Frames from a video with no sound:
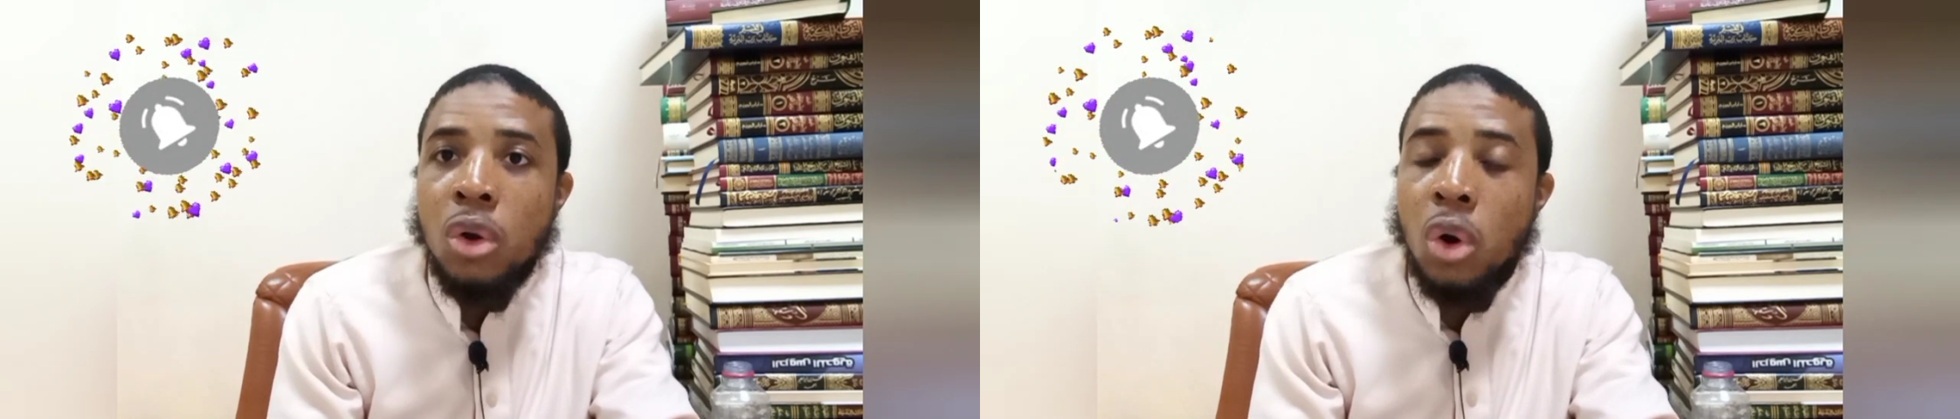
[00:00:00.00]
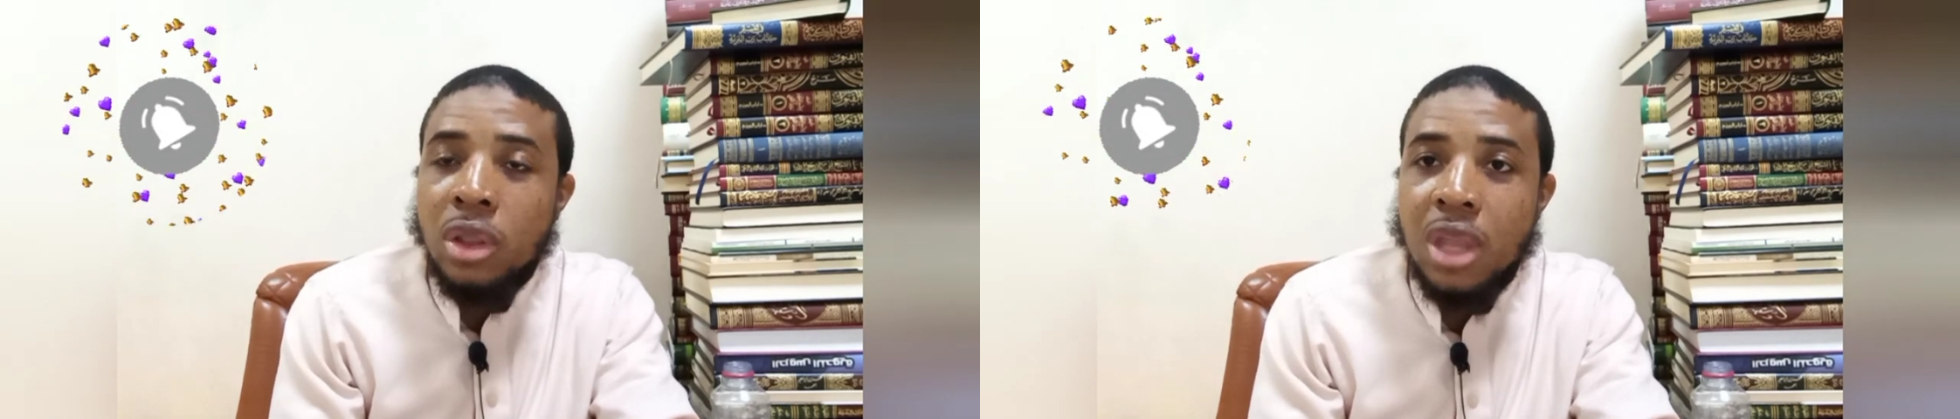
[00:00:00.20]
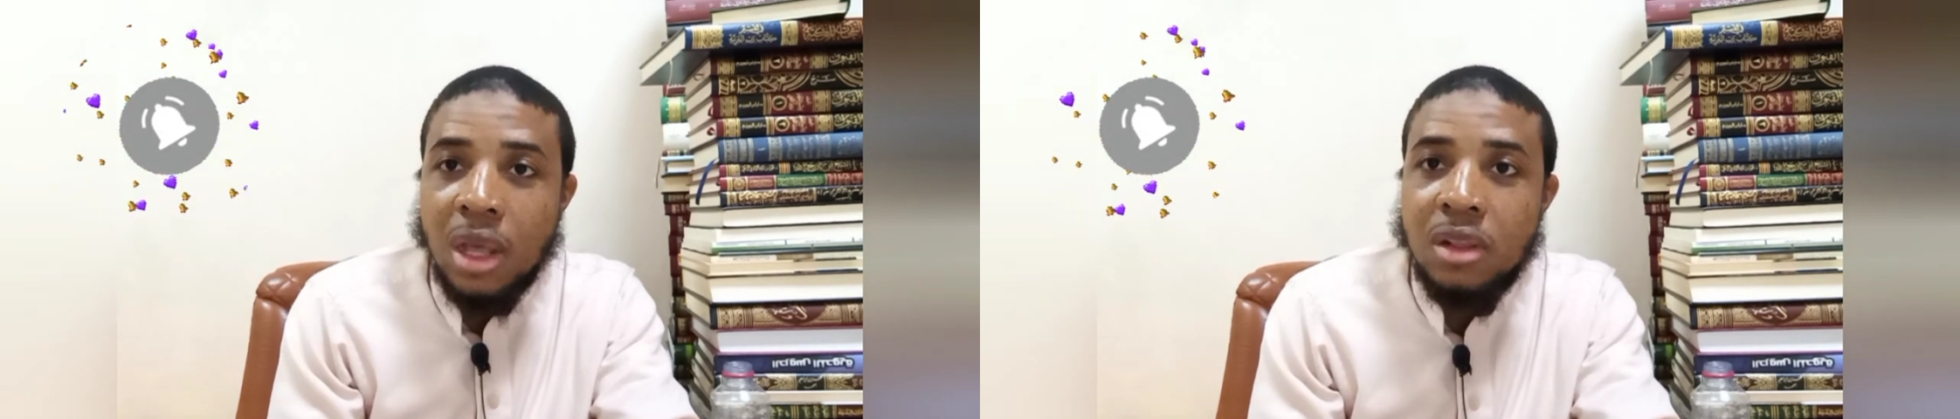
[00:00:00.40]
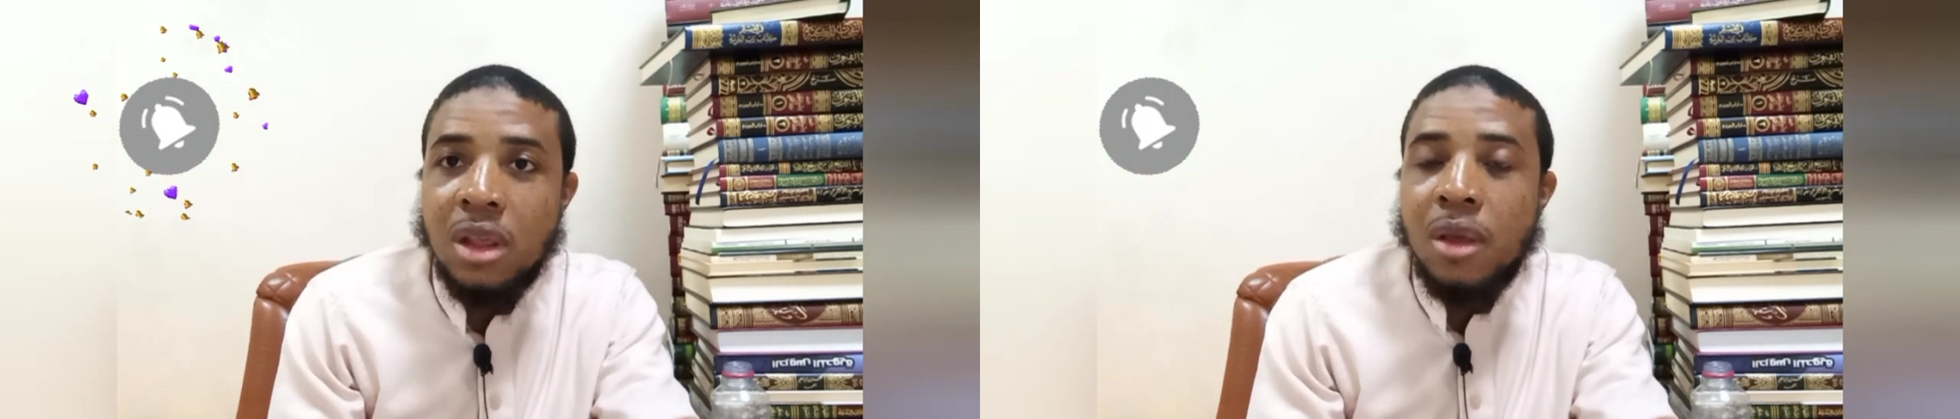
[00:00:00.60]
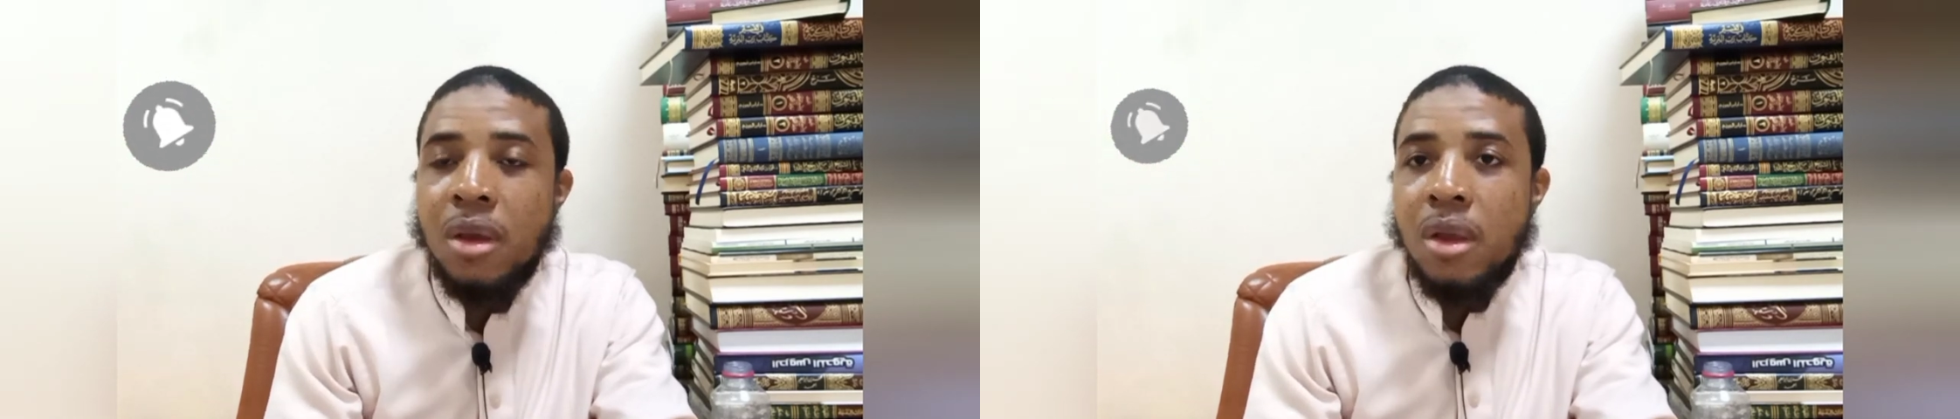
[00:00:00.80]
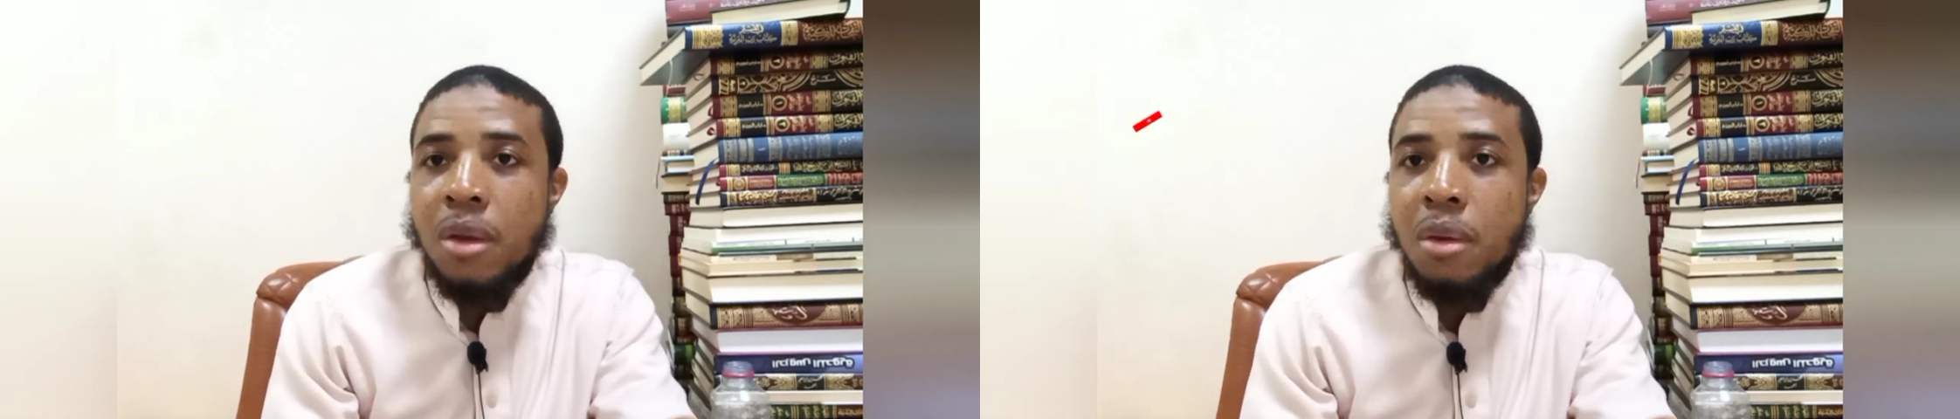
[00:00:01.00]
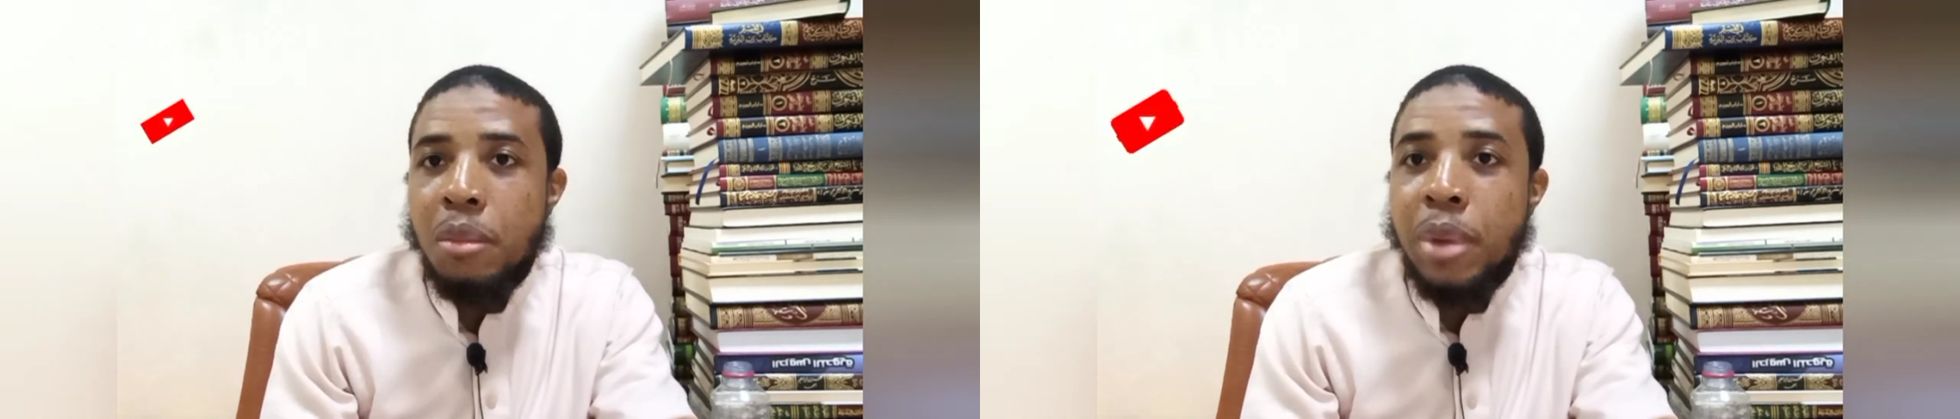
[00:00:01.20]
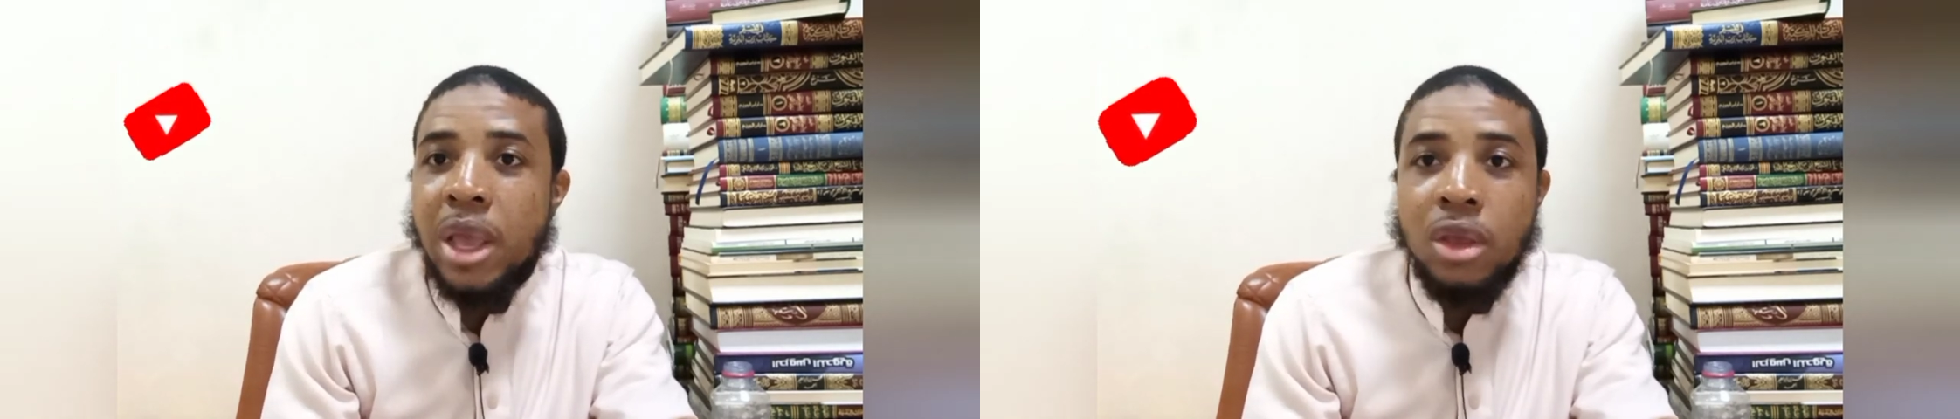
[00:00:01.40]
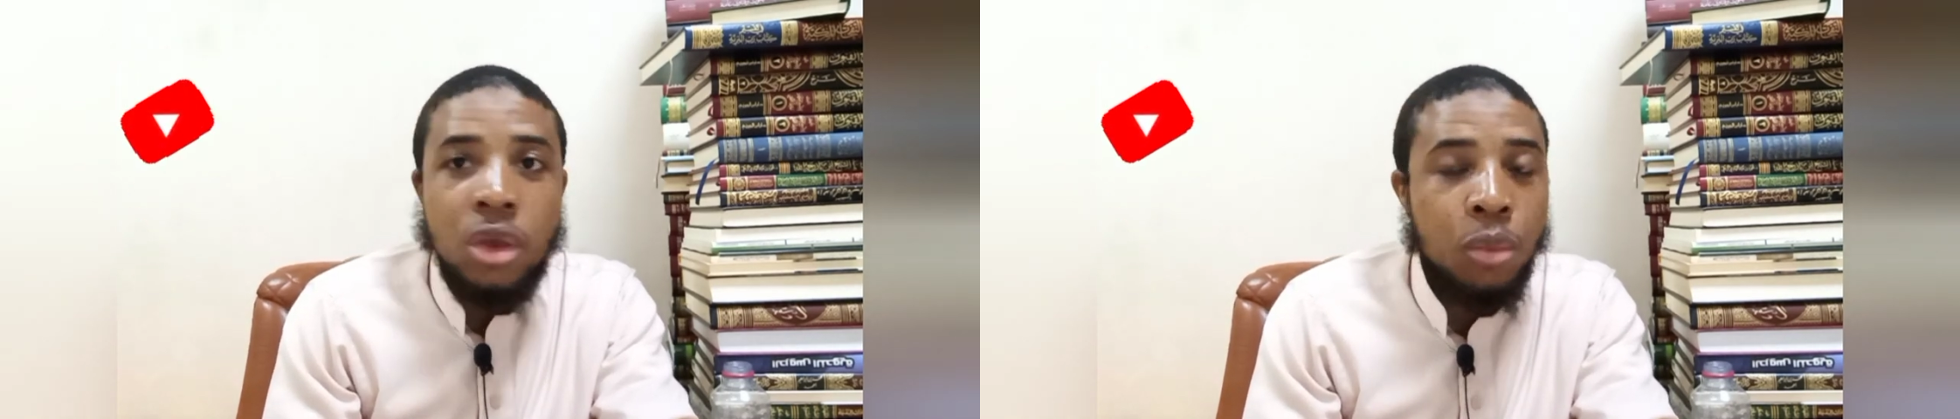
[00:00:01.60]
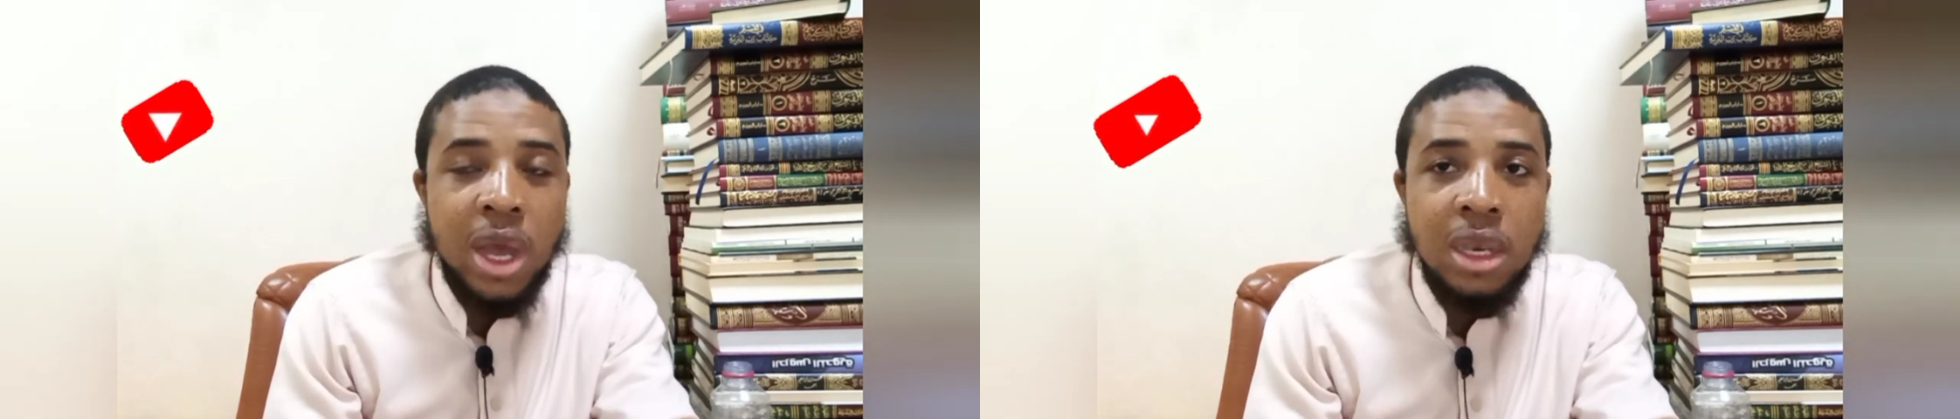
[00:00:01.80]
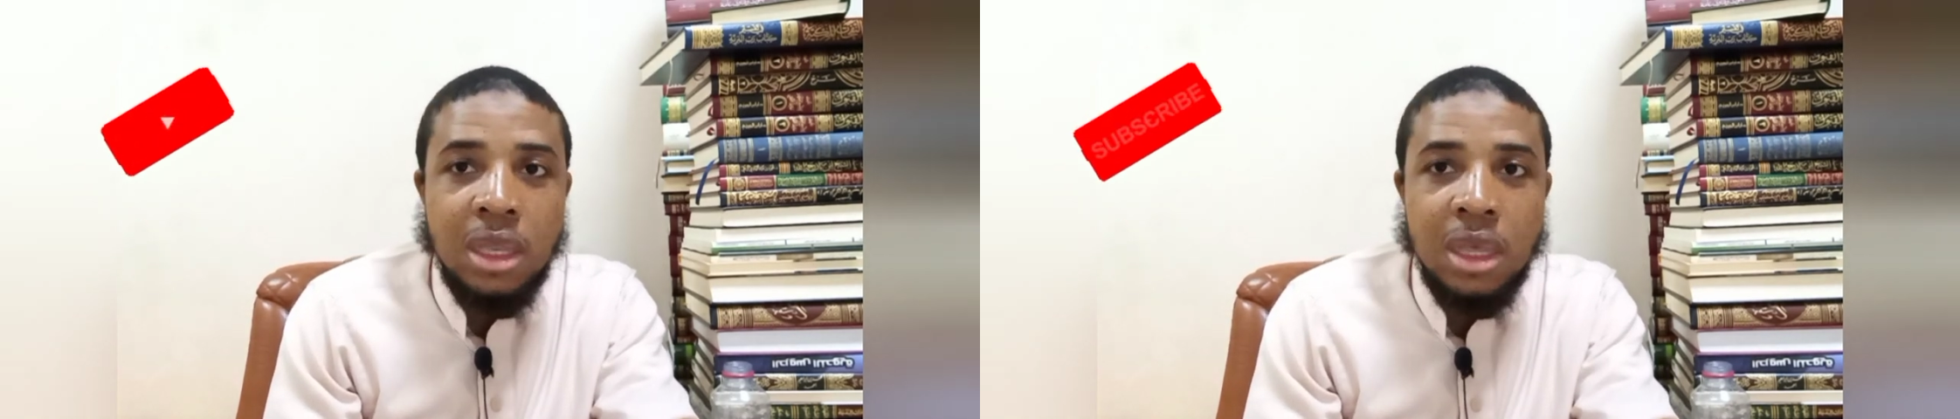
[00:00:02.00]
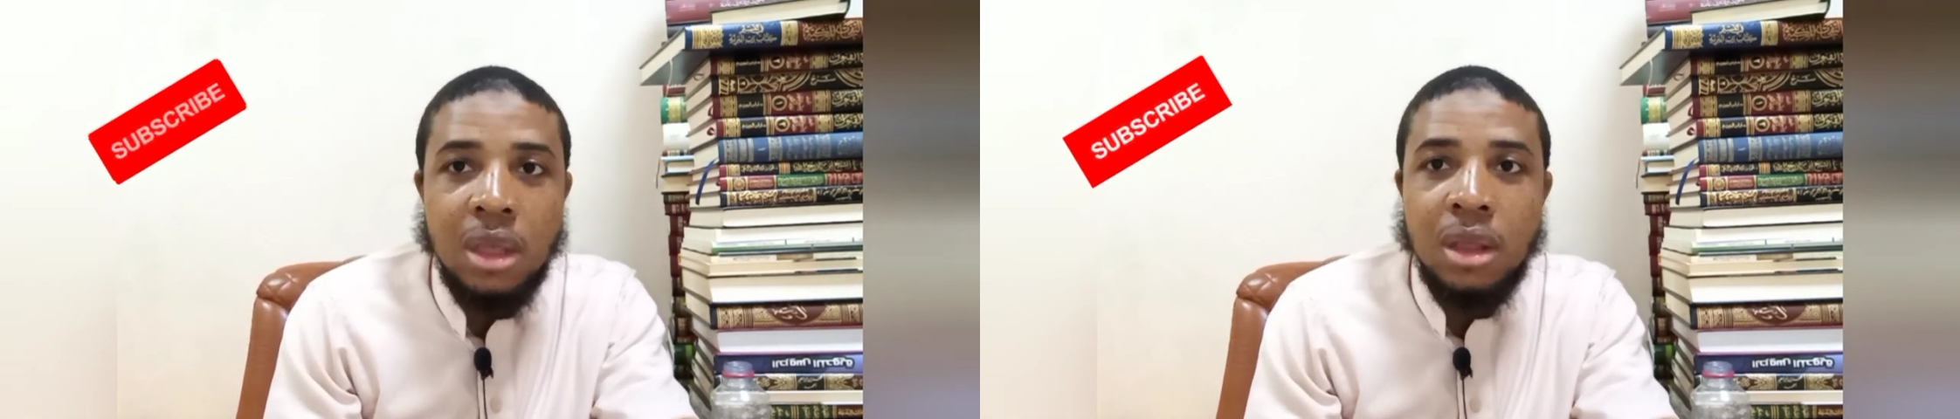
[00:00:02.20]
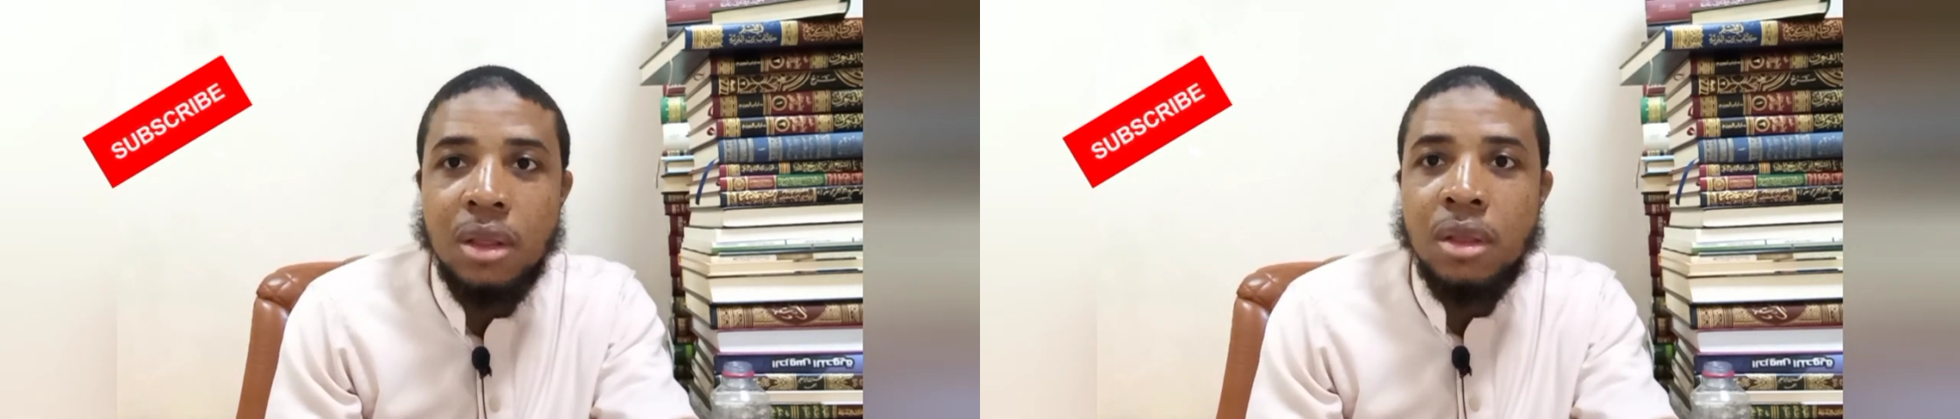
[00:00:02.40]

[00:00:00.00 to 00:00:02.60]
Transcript: context by humanity?